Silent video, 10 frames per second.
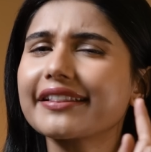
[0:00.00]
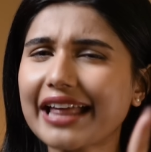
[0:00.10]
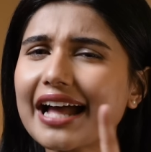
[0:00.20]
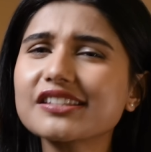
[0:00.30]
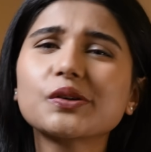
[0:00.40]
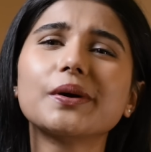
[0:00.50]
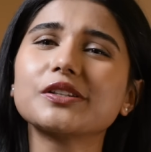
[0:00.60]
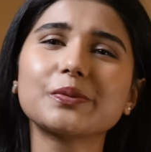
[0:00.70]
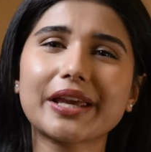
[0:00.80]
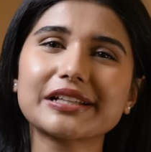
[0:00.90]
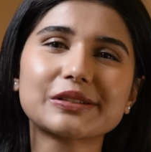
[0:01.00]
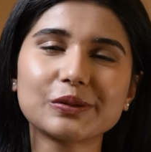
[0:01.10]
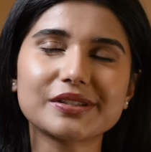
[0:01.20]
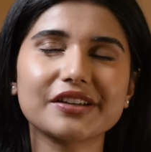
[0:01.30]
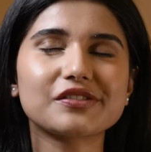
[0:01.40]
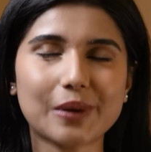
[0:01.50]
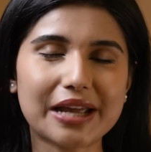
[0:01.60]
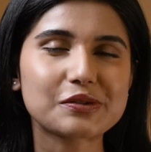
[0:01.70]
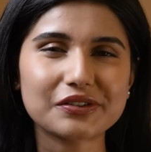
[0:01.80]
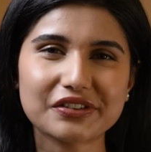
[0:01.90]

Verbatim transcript: That's going to be exclusive to Android